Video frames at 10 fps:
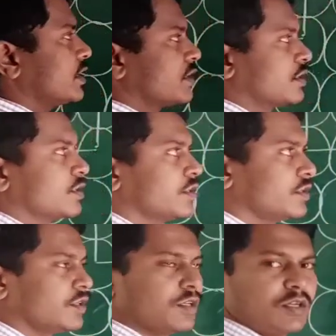it?
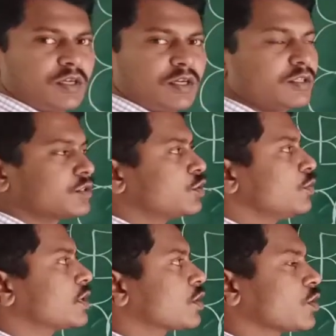It is
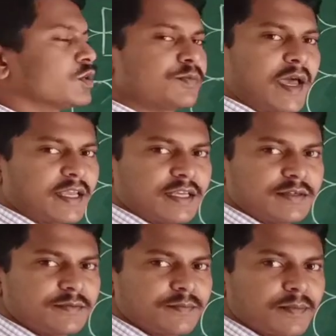cubic close packing,
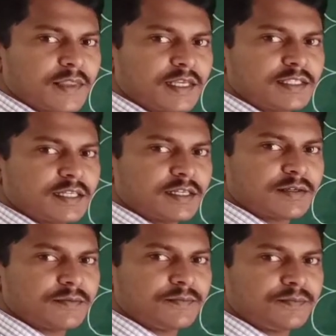isn't it?
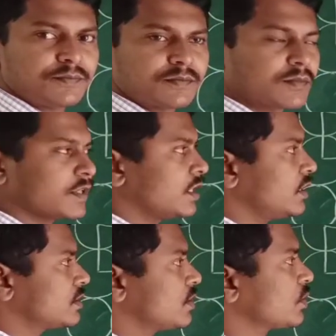
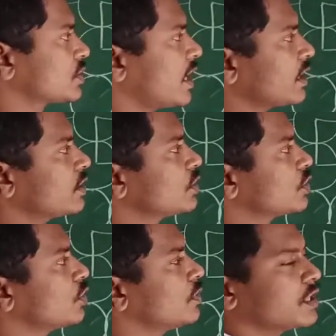This looks
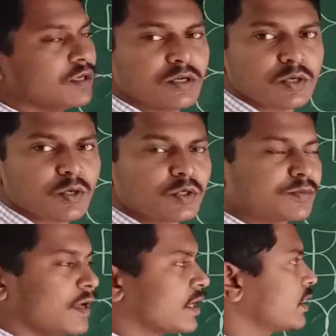like cubic close
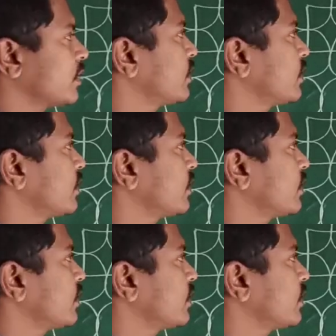packing.